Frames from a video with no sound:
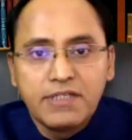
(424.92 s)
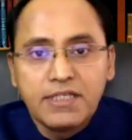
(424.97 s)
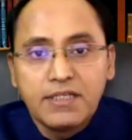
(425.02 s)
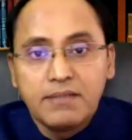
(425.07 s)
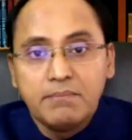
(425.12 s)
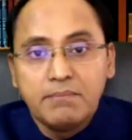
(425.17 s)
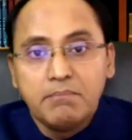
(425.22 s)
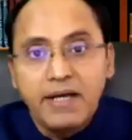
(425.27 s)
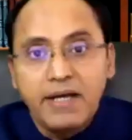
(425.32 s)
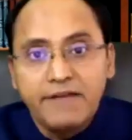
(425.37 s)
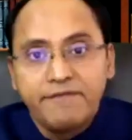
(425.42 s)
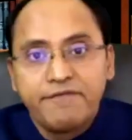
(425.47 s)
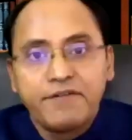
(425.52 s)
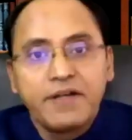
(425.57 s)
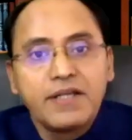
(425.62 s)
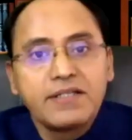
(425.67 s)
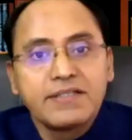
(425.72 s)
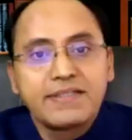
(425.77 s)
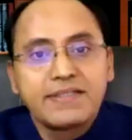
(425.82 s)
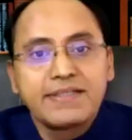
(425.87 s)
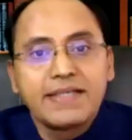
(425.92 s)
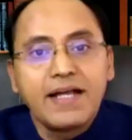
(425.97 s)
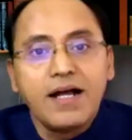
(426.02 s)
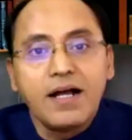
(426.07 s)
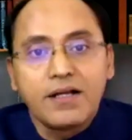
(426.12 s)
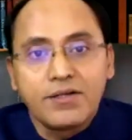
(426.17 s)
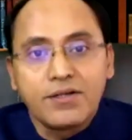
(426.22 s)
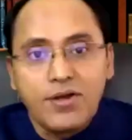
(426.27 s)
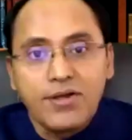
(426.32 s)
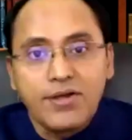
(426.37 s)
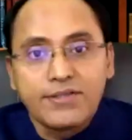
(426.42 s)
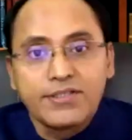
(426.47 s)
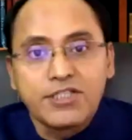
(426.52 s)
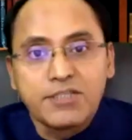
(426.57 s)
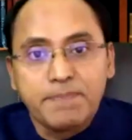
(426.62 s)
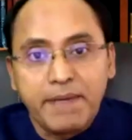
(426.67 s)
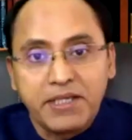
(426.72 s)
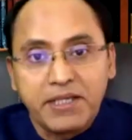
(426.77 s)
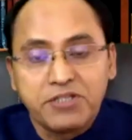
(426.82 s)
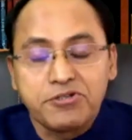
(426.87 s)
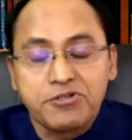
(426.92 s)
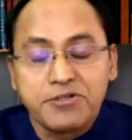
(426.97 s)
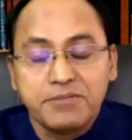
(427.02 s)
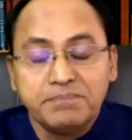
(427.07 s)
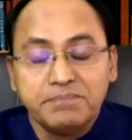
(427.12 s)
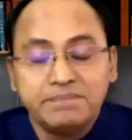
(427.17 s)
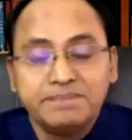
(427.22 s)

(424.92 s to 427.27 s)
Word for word: my friends across the spectrum.